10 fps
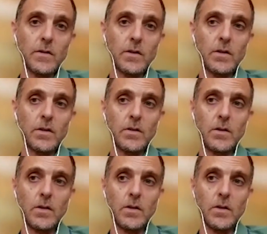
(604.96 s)
And
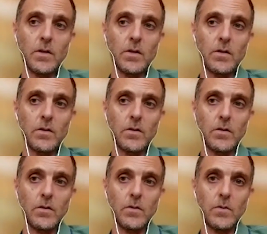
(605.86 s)

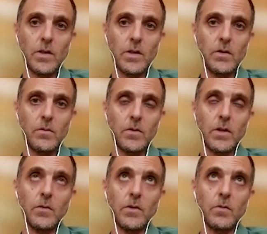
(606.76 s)
when
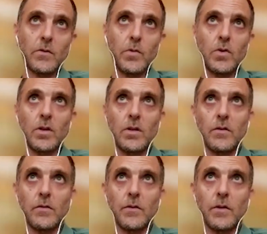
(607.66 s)
he was born
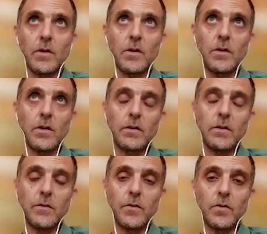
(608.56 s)
in
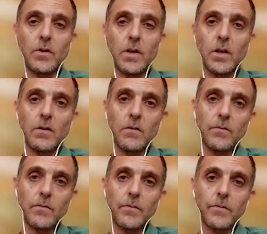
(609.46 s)
1948,
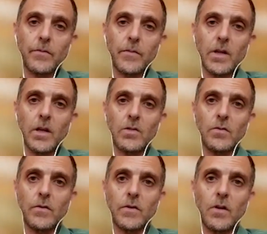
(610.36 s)
the age
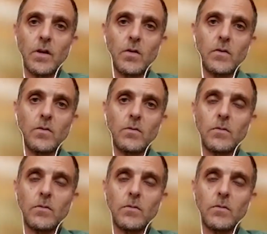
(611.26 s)
of Israel also.